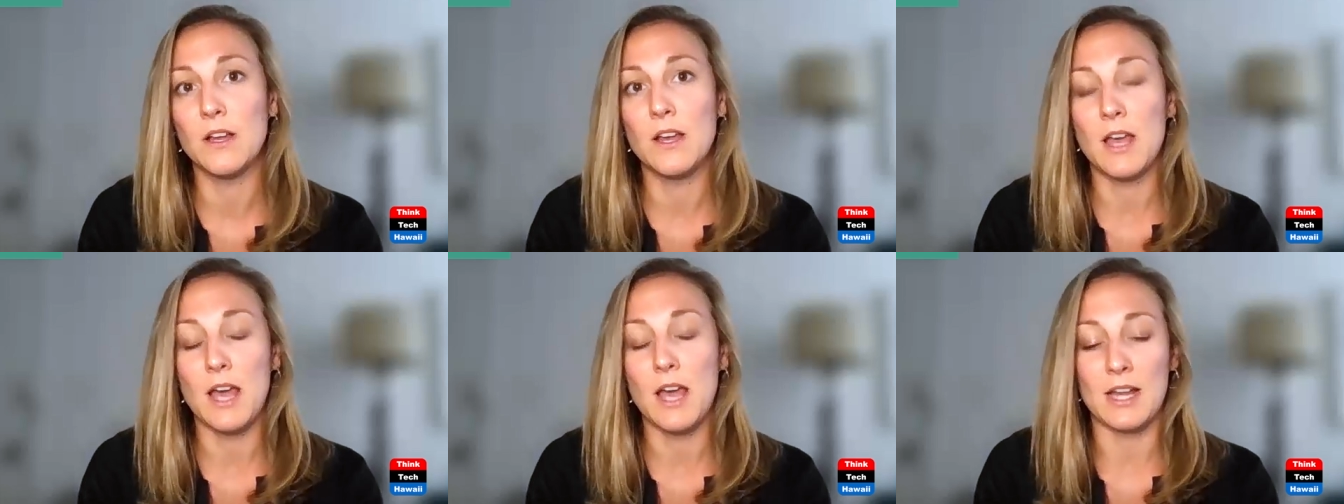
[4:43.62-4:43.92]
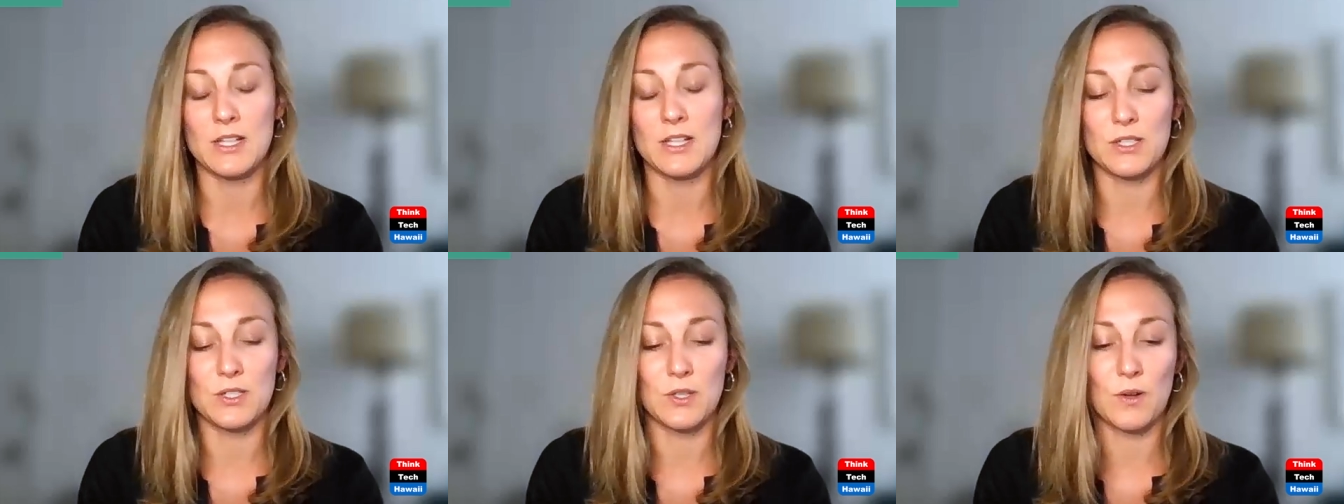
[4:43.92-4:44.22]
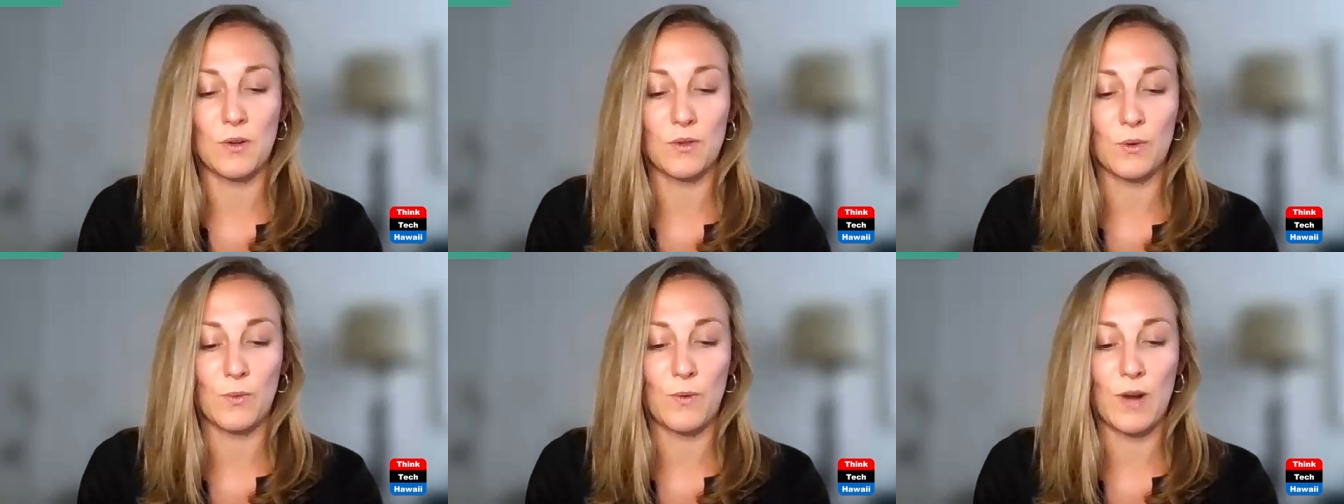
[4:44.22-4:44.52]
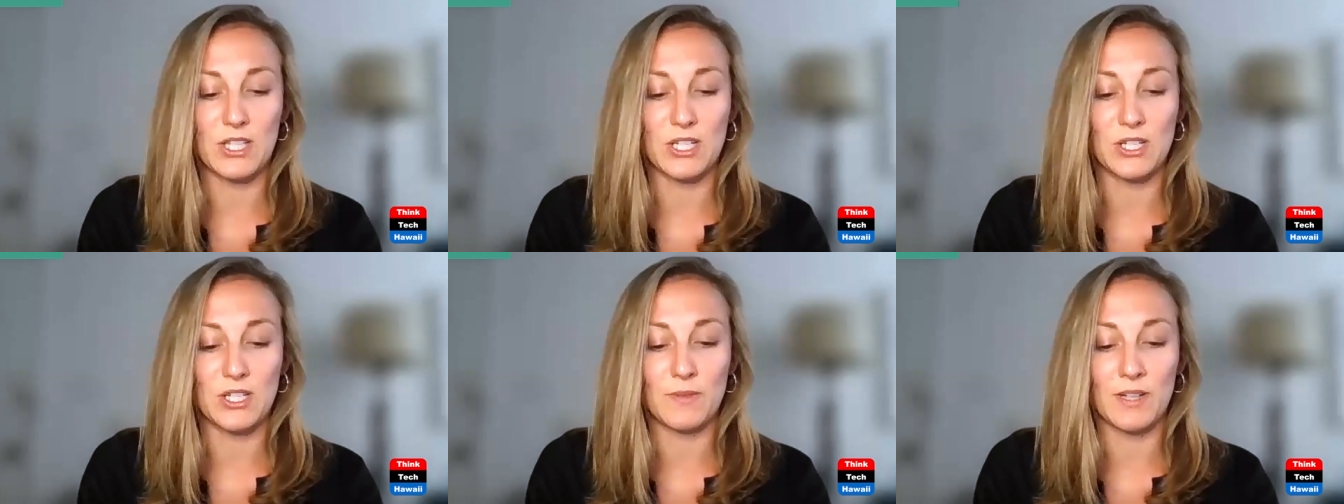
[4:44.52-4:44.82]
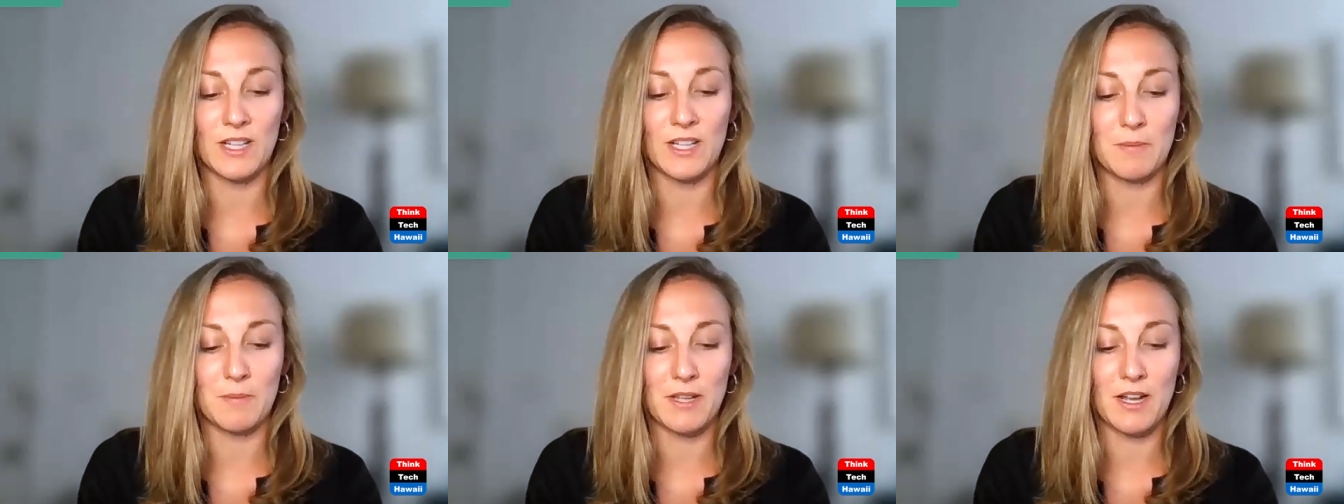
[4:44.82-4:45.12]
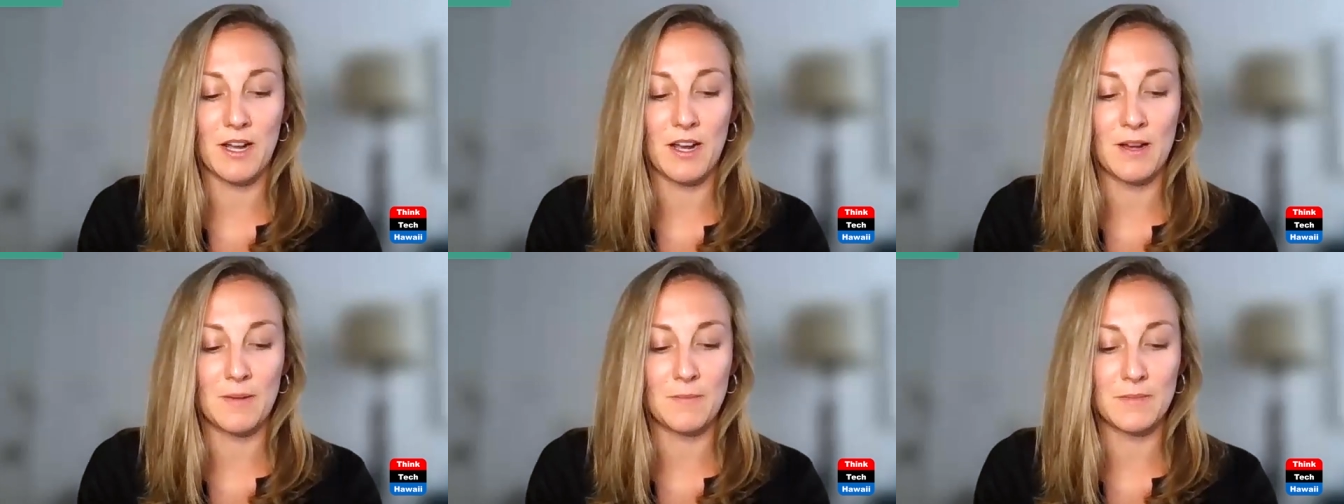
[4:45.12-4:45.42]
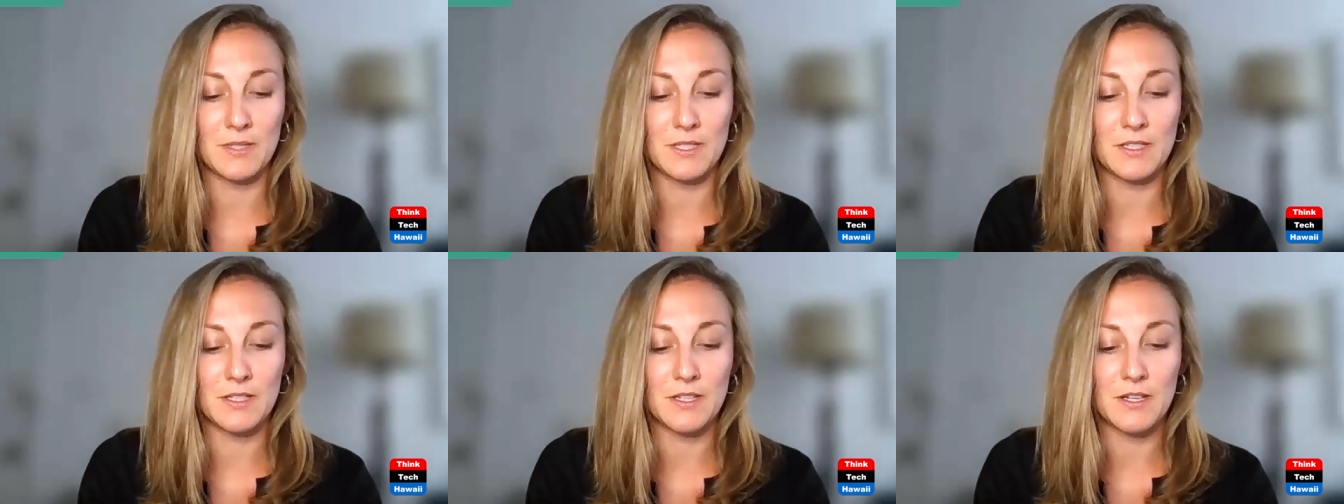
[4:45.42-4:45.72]
And so the question really
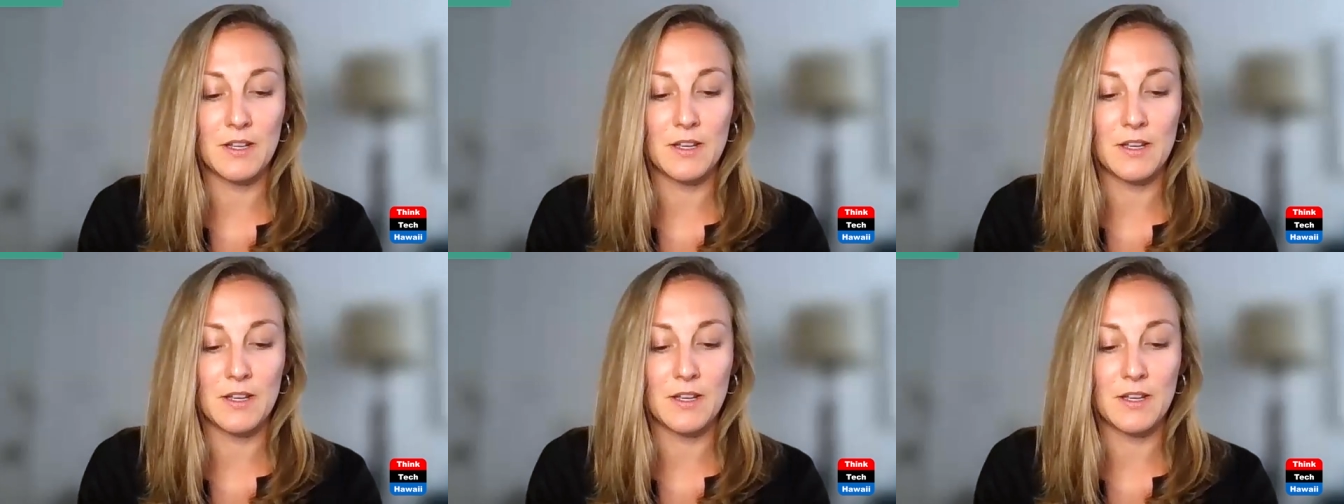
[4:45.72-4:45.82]
becomes,